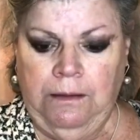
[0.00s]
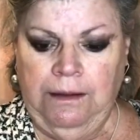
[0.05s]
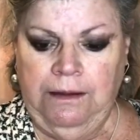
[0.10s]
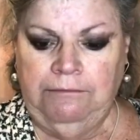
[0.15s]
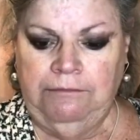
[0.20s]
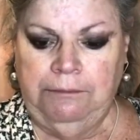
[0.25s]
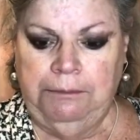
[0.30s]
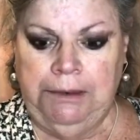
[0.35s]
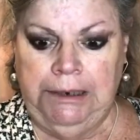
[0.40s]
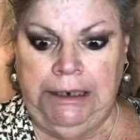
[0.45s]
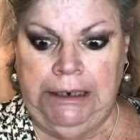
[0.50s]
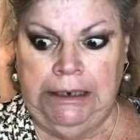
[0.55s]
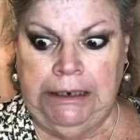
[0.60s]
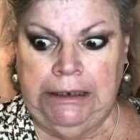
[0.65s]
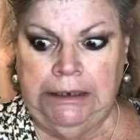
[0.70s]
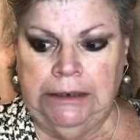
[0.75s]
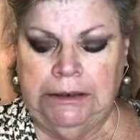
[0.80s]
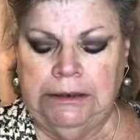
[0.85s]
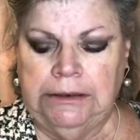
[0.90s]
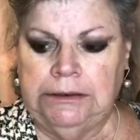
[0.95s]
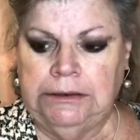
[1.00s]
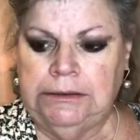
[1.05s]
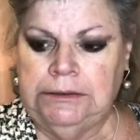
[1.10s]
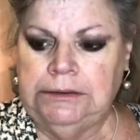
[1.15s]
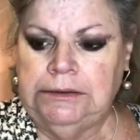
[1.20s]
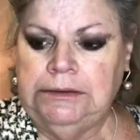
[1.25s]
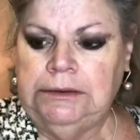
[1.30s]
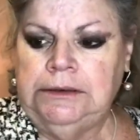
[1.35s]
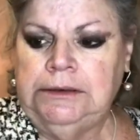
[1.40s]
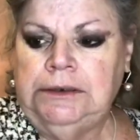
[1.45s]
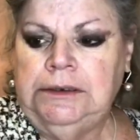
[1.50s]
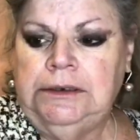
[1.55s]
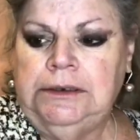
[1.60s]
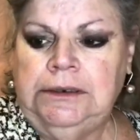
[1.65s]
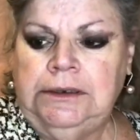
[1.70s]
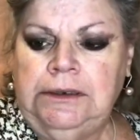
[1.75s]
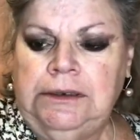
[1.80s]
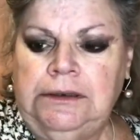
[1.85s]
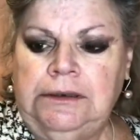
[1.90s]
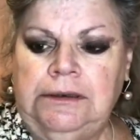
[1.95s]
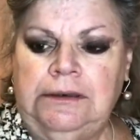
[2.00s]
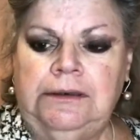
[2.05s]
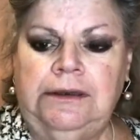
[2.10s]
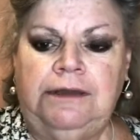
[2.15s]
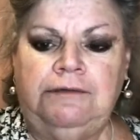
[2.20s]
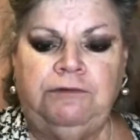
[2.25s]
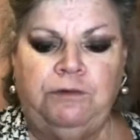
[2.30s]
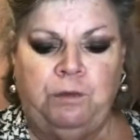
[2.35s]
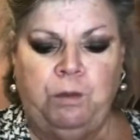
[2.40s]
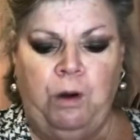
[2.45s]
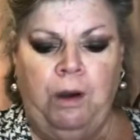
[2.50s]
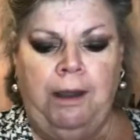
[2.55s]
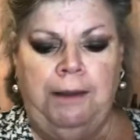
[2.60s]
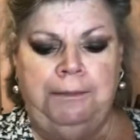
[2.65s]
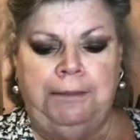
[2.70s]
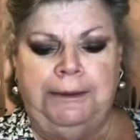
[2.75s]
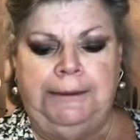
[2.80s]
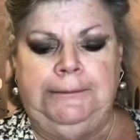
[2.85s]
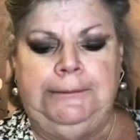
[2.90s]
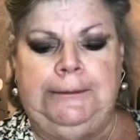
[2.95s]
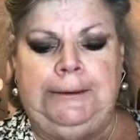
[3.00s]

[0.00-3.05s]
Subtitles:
Have a blink. Have a wipe.